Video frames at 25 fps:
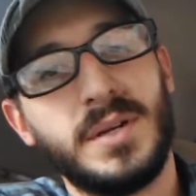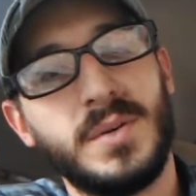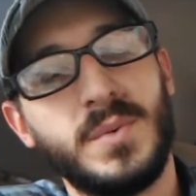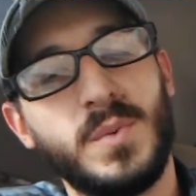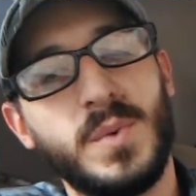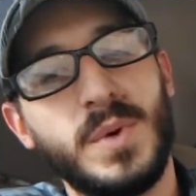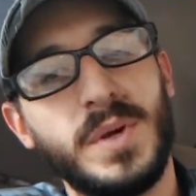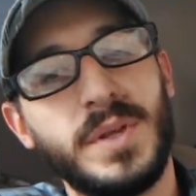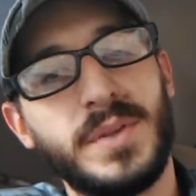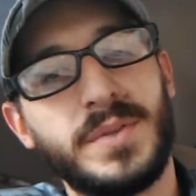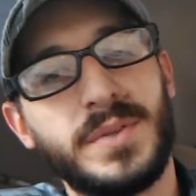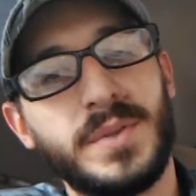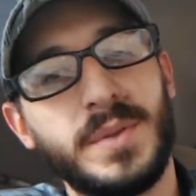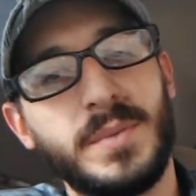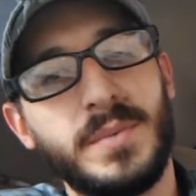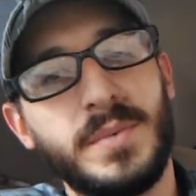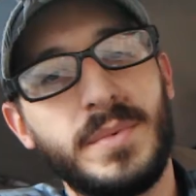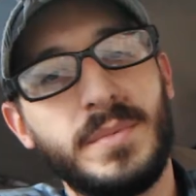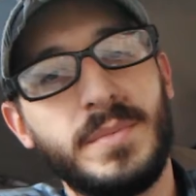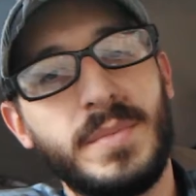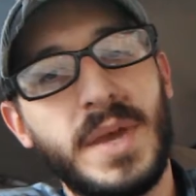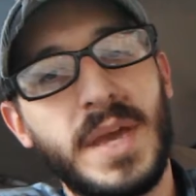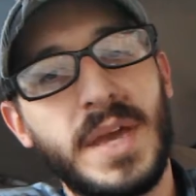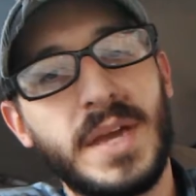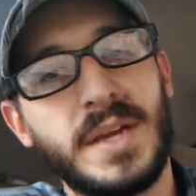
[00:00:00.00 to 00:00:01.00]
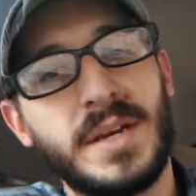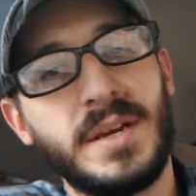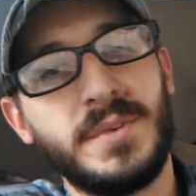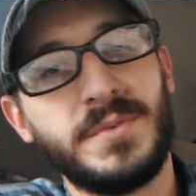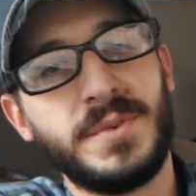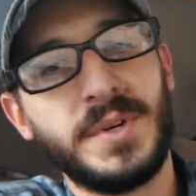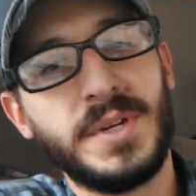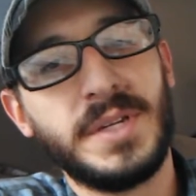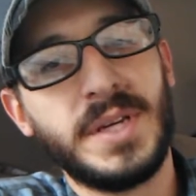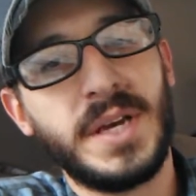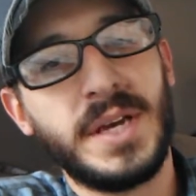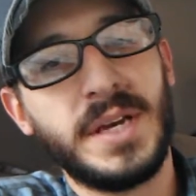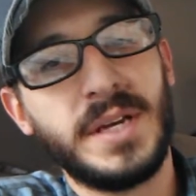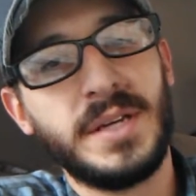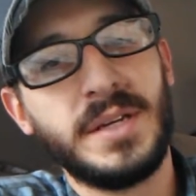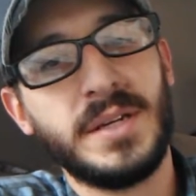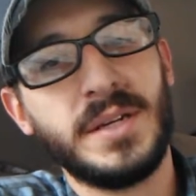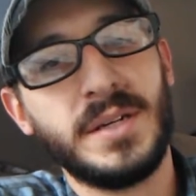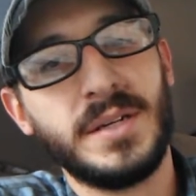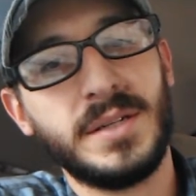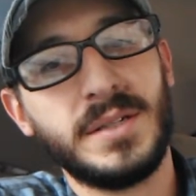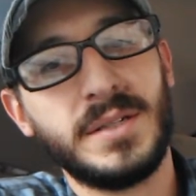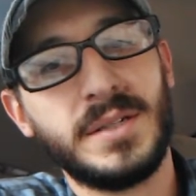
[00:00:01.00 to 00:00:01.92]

with man every day,